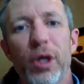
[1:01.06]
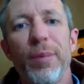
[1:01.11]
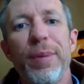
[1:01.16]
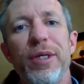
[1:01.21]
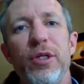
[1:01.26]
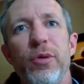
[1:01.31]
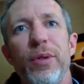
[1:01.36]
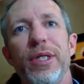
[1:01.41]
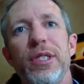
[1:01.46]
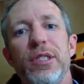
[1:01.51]
going
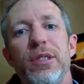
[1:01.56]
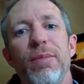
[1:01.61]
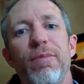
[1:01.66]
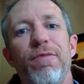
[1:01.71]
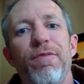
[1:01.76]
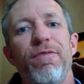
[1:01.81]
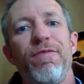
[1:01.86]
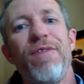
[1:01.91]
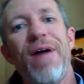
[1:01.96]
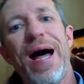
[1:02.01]
to be doing some
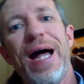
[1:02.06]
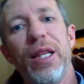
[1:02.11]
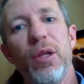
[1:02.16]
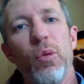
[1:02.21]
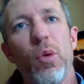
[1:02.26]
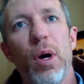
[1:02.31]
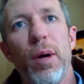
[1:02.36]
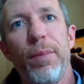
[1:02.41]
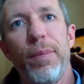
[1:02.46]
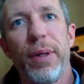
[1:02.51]

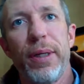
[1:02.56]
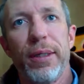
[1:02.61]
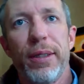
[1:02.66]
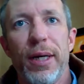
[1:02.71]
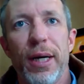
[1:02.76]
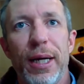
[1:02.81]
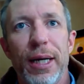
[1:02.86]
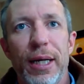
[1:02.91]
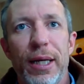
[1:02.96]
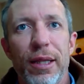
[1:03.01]
follow-up
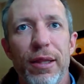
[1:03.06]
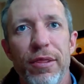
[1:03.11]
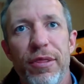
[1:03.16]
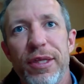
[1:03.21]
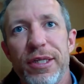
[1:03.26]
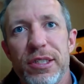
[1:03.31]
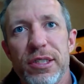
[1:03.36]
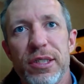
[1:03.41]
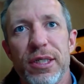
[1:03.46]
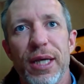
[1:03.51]

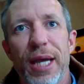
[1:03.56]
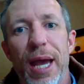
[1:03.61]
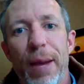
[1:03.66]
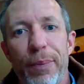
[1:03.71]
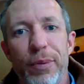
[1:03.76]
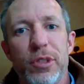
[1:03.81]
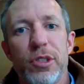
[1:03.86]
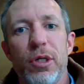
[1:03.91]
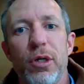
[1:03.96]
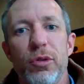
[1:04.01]
this
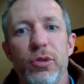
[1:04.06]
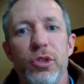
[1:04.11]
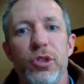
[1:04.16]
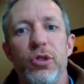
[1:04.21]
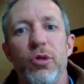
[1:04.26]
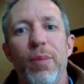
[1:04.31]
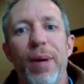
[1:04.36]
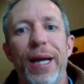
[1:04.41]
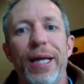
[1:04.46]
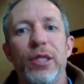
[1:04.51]
episode
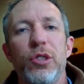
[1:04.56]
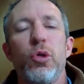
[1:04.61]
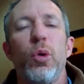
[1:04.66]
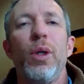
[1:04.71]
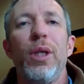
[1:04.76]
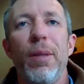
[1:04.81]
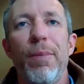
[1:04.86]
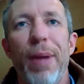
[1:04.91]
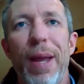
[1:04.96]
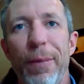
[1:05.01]
to my
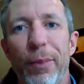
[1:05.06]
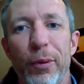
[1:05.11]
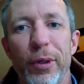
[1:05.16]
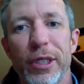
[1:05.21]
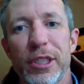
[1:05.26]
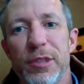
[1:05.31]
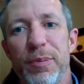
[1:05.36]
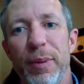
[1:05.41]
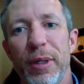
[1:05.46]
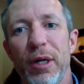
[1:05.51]
toilet paper
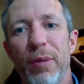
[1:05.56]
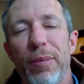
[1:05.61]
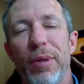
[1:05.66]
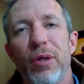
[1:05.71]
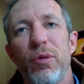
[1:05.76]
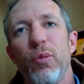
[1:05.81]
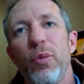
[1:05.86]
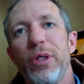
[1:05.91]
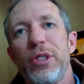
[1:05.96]
experiment,